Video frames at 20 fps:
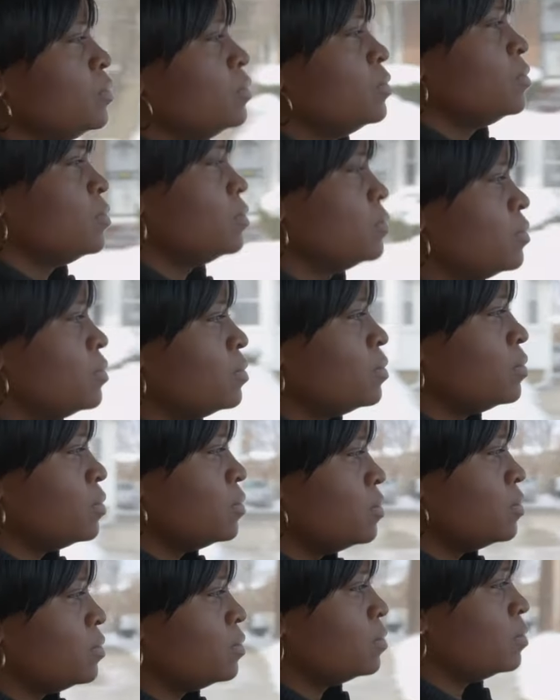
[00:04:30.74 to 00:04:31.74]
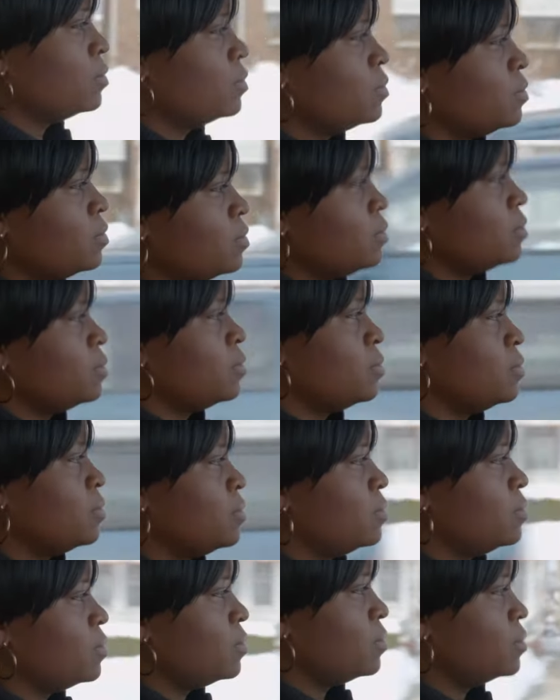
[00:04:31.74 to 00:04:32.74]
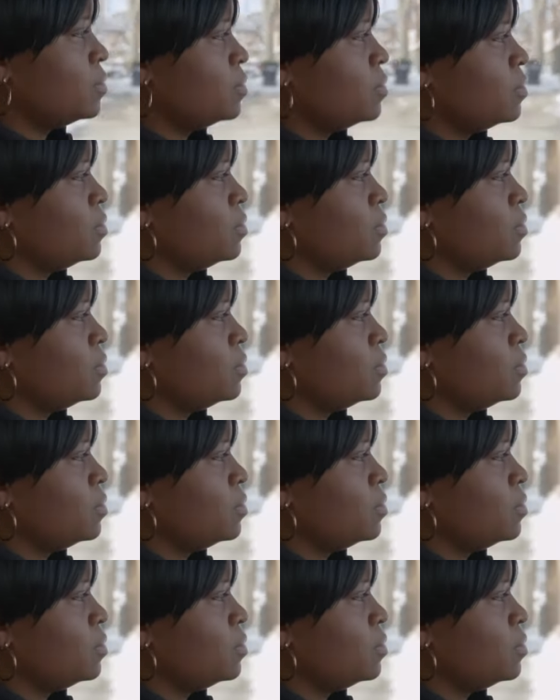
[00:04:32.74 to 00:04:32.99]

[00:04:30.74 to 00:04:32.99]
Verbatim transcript: her neighborhood school in 2013.